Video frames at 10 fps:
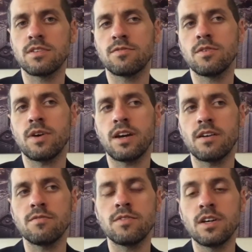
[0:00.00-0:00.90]
And if you
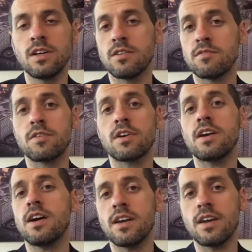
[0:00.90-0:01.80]
have very
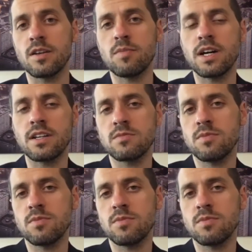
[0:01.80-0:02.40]
high antibodies,